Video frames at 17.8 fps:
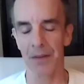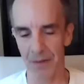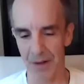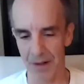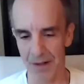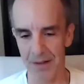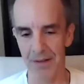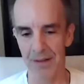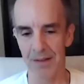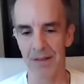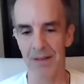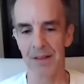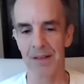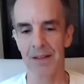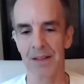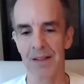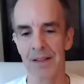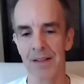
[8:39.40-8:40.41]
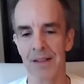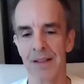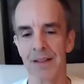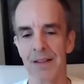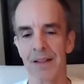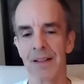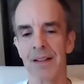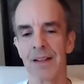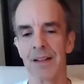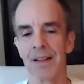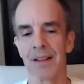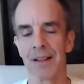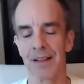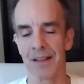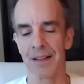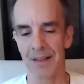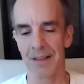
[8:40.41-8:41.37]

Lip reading: they were amazing. They were